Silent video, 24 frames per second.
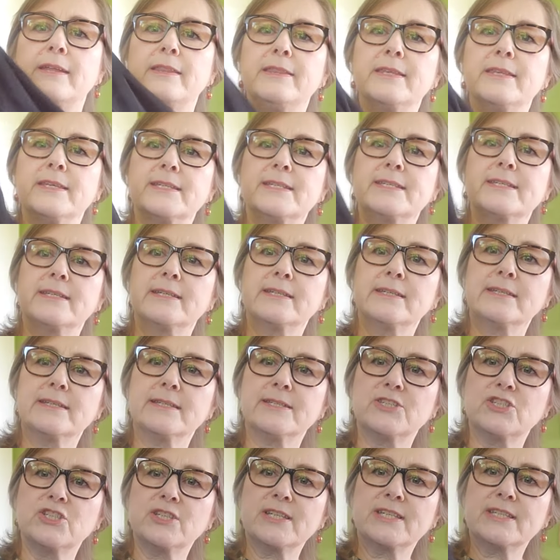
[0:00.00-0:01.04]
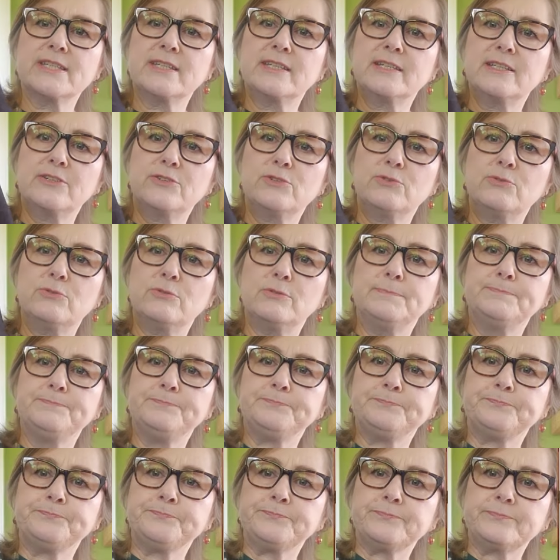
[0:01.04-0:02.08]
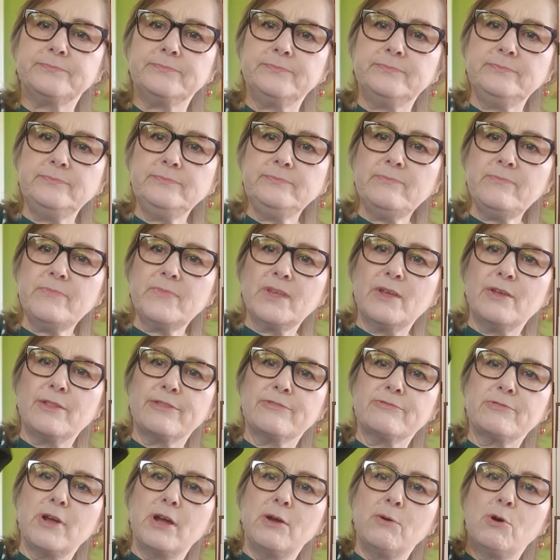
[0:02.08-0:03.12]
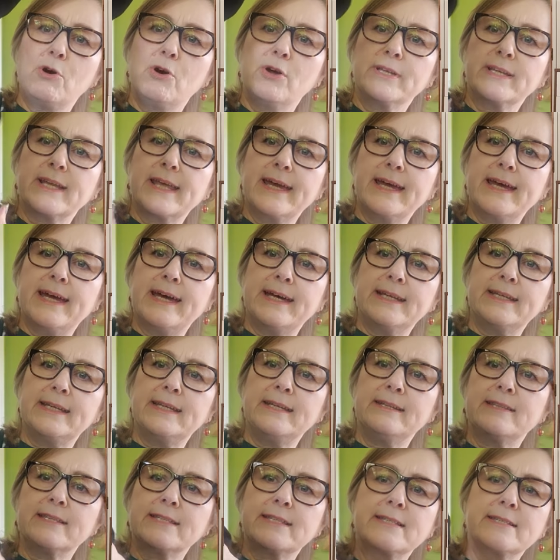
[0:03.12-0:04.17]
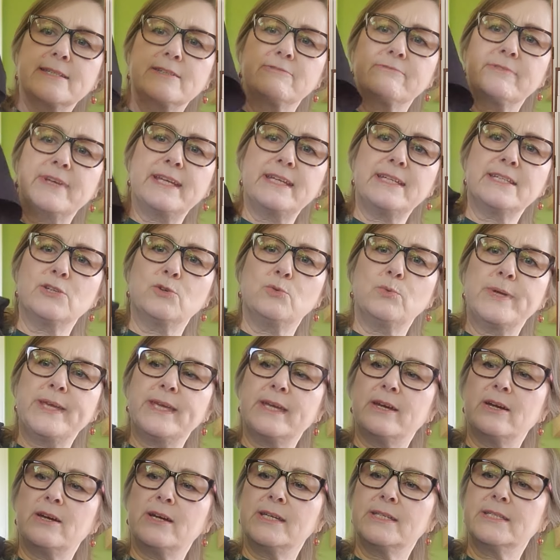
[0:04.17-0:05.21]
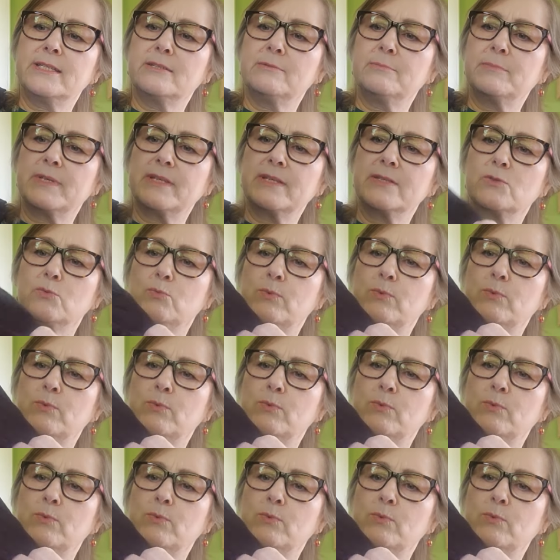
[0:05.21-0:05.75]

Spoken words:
this is just a little throw on cardi. This is a ready to wear item as